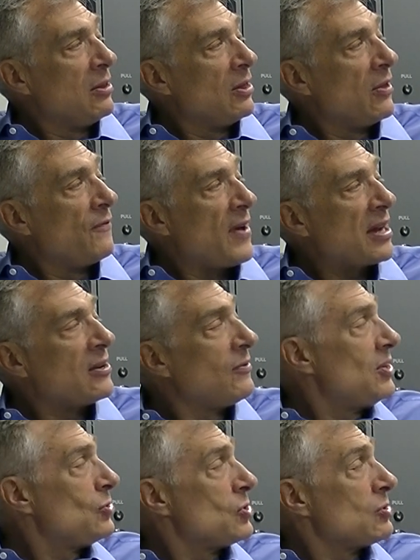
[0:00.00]
effective
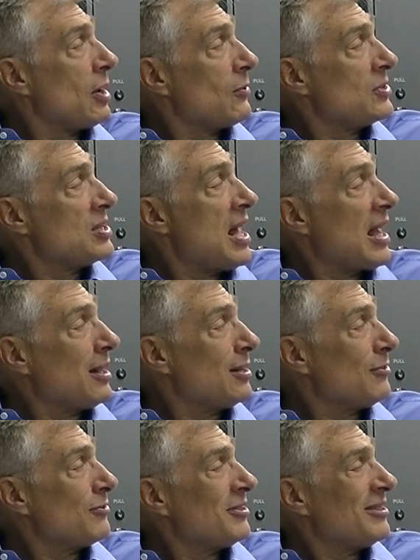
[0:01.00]
interest rate was negative.